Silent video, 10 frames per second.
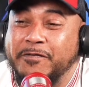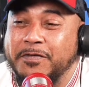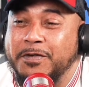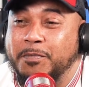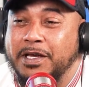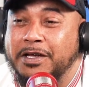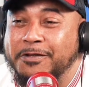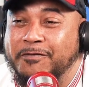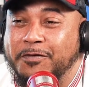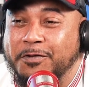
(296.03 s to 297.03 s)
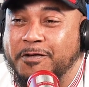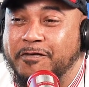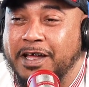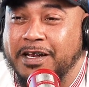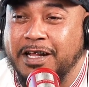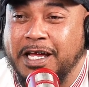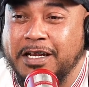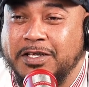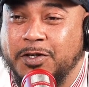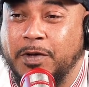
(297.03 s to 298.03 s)
was a big Odd Future fan and that,
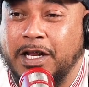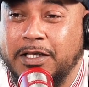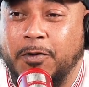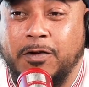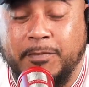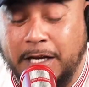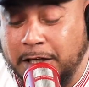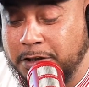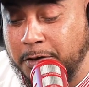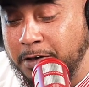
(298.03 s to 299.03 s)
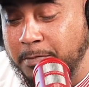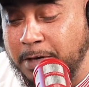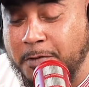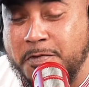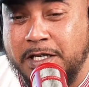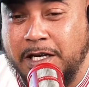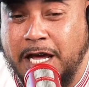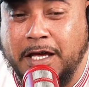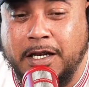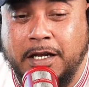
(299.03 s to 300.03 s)
innit? So when I told him and I showed him that I wasn't
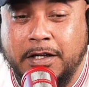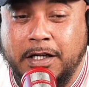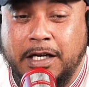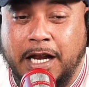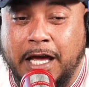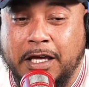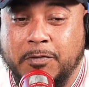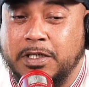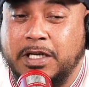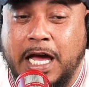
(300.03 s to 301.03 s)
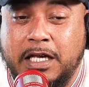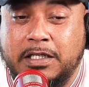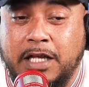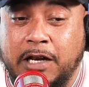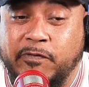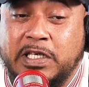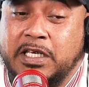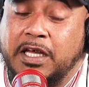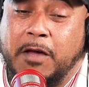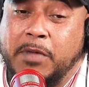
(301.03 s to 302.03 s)
lying, like, he was gassed. And obviously,
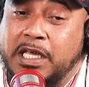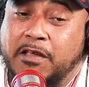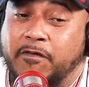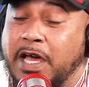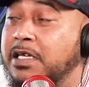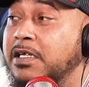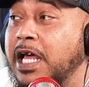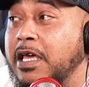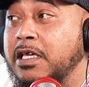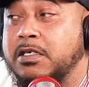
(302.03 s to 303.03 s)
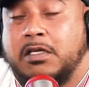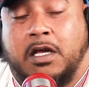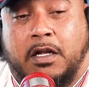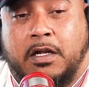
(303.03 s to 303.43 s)
again, Mickey Fax, like, he's